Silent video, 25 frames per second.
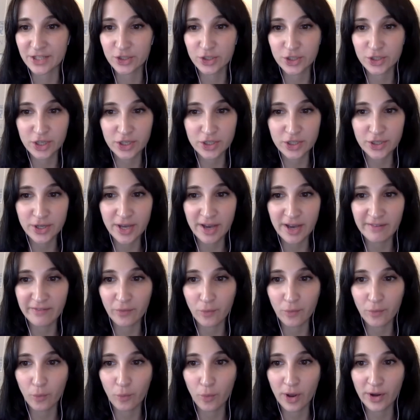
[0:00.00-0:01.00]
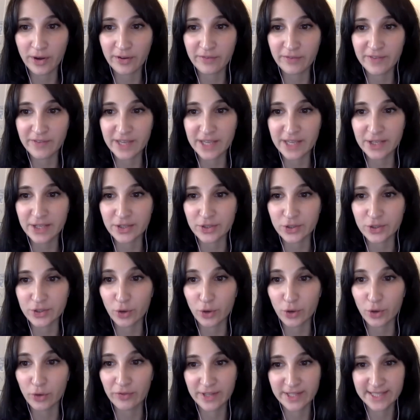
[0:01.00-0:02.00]
should you have one of each
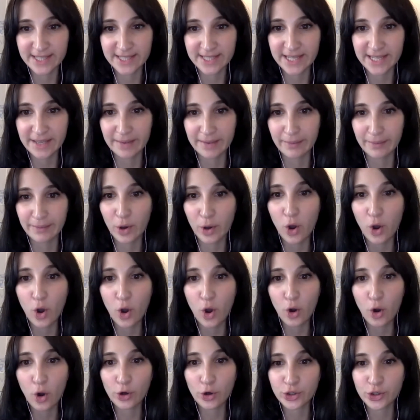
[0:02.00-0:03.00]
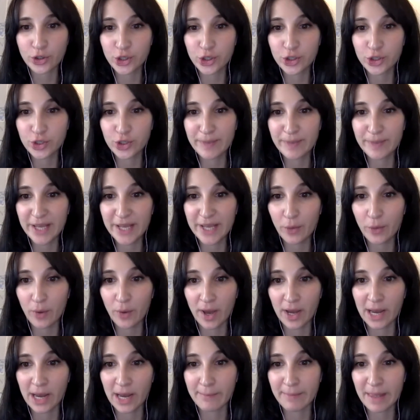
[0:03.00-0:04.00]
on the team? Or should you pick
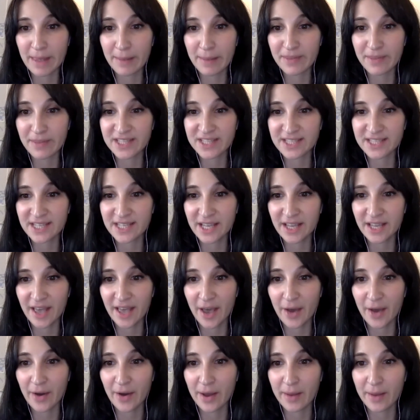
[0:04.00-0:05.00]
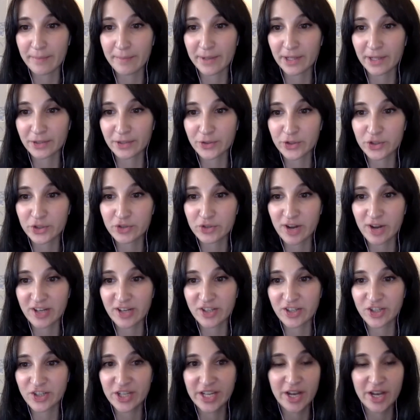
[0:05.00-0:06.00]
one, maybe the CEO, and build your
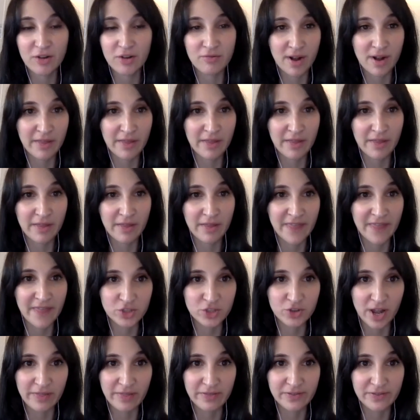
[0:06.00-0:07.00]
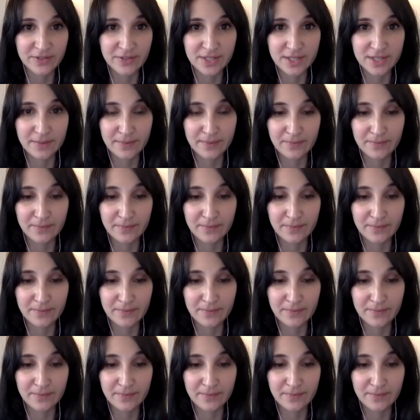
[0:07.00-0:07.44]
strategy around their strengths?